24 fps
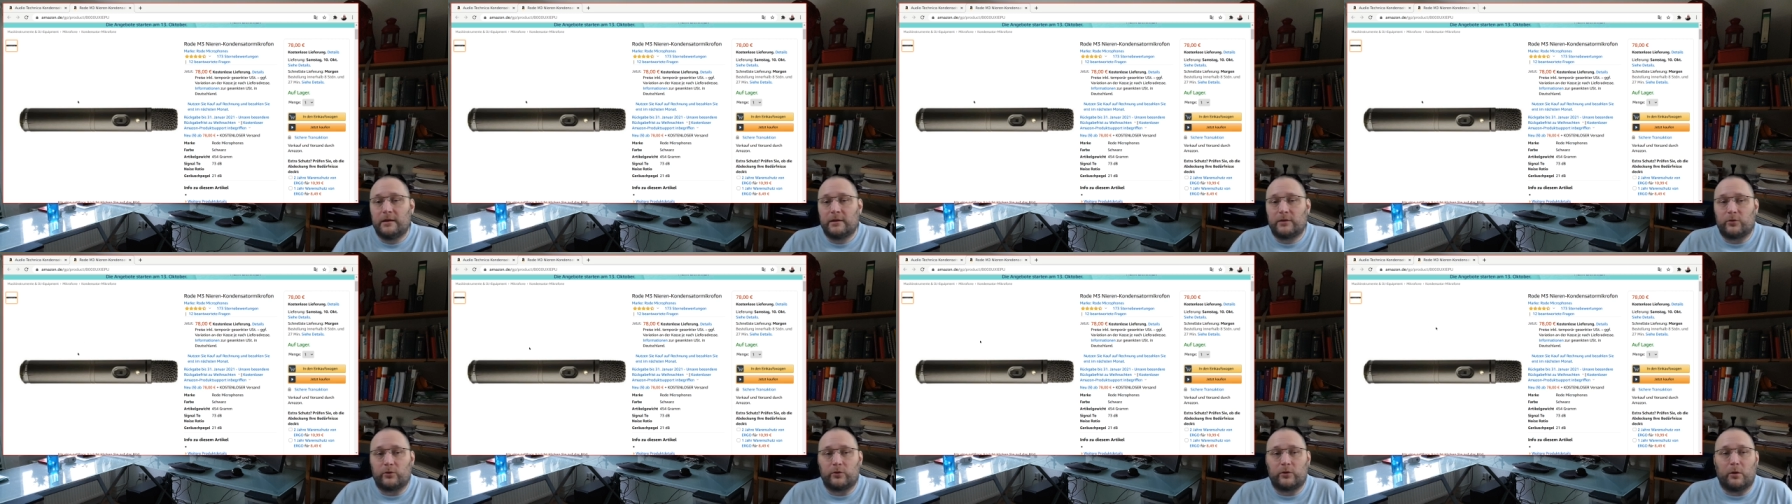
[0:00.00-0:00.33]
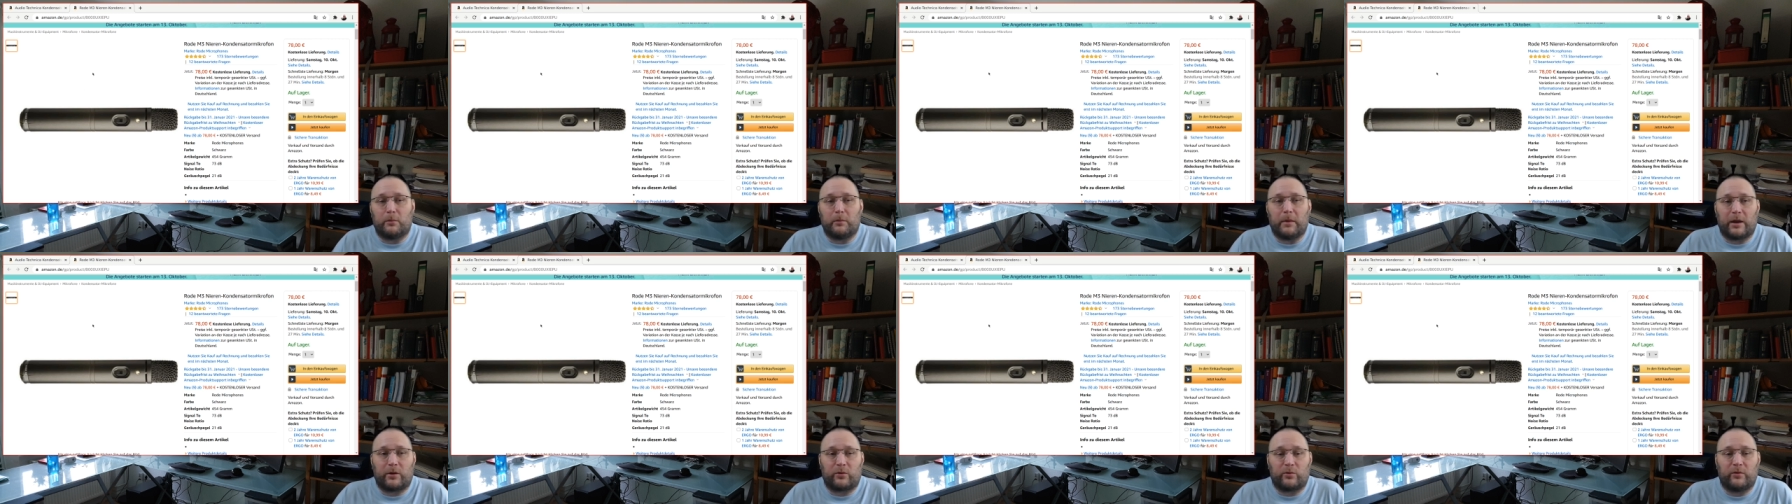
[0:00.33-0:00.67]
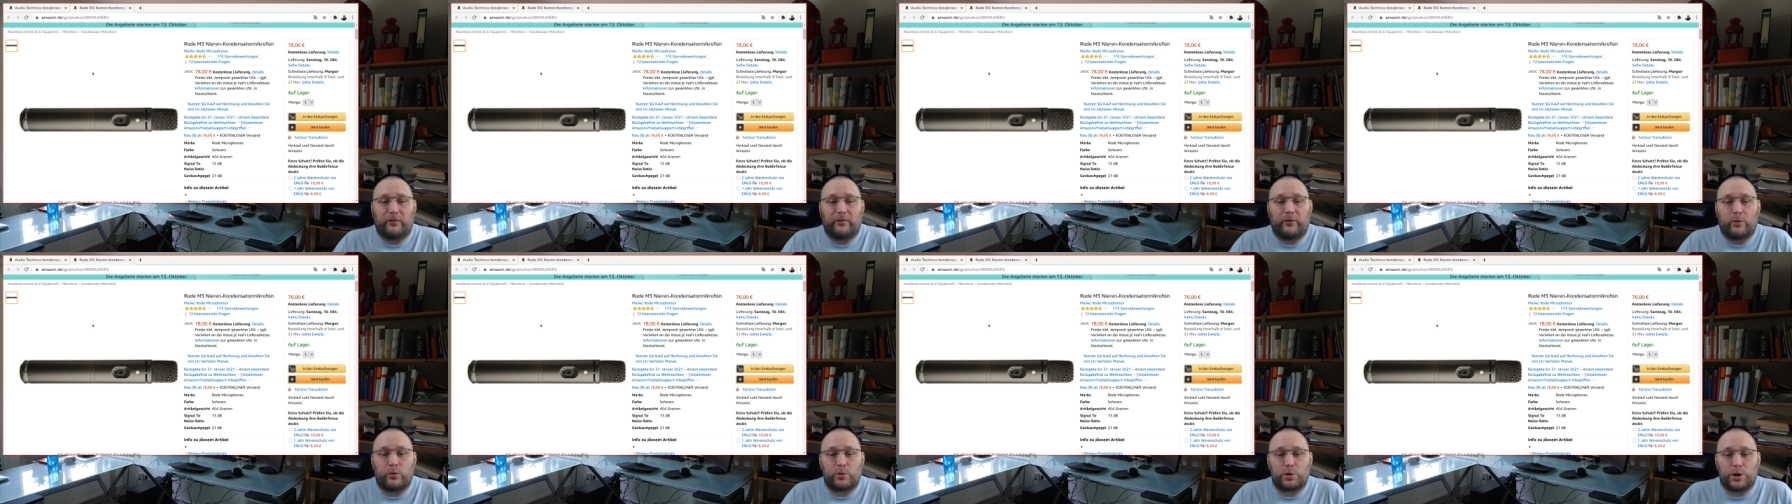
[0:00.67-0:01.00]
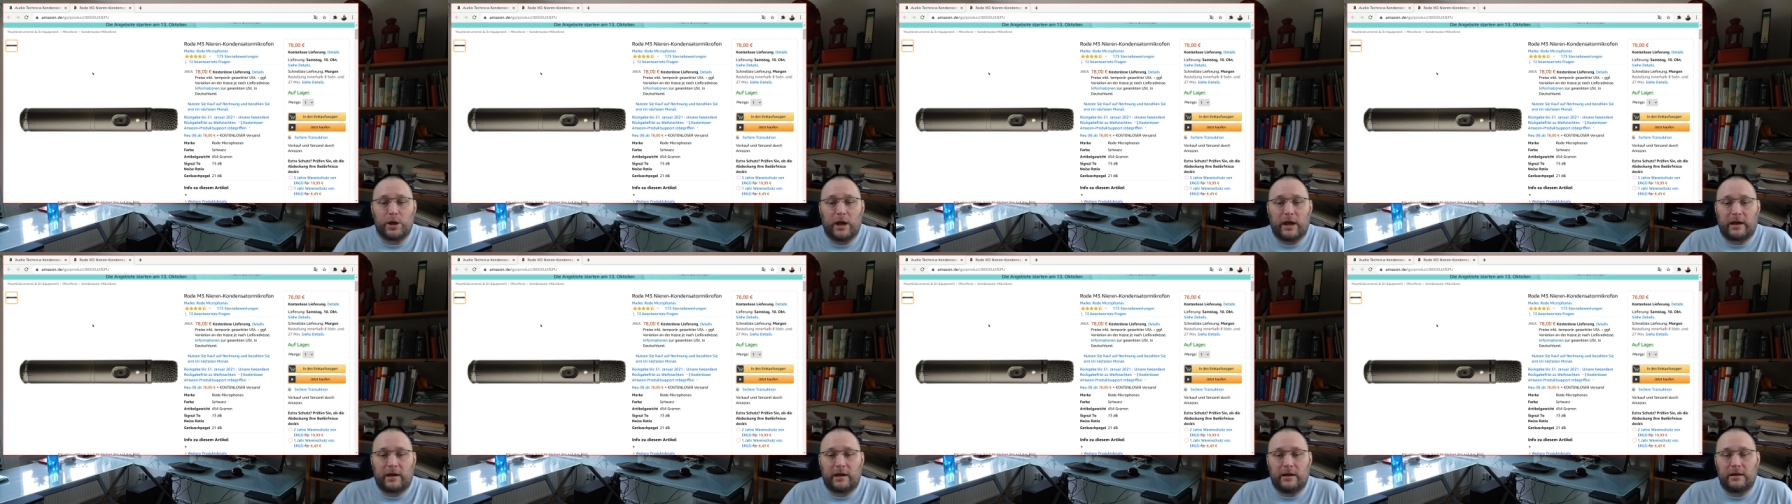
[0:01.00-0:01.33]
to your microphone
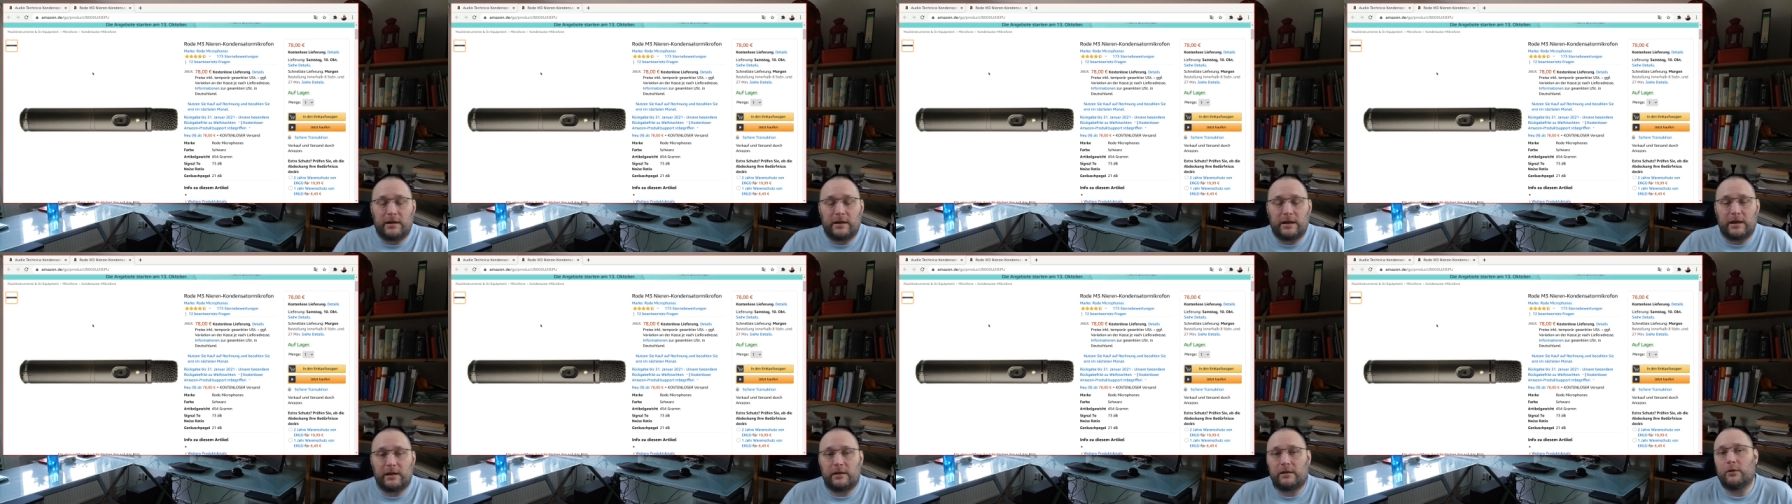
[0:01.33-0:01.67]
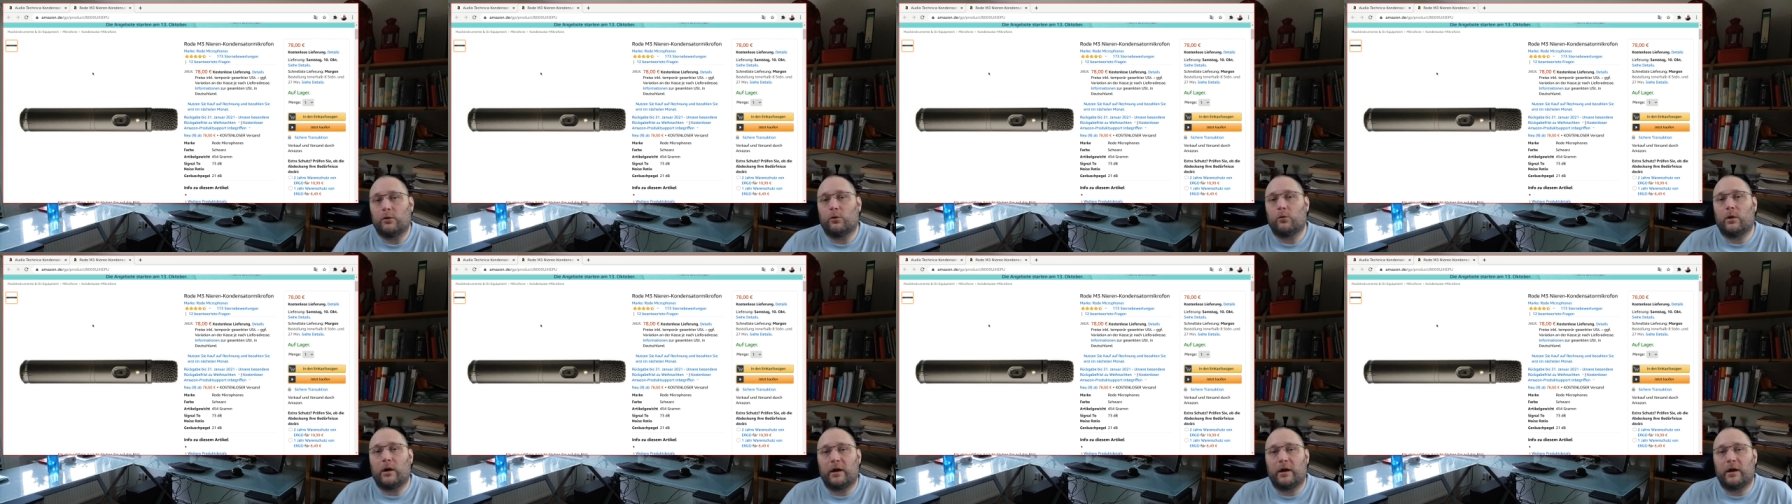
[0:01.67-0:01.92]
jack and need no